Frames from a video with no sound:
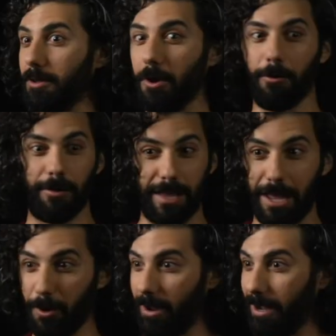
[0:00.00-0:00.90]
know,
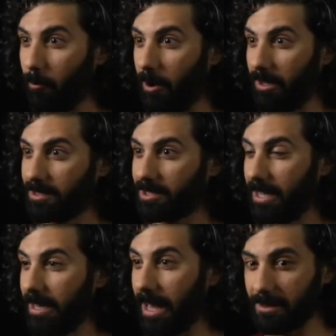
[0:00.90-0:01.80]
hearing it once
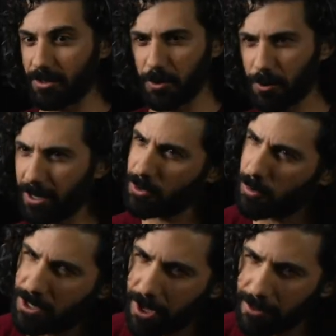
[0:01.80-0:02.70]
and then turning to
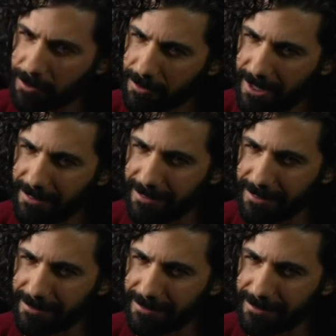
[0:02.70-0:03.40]
each other like,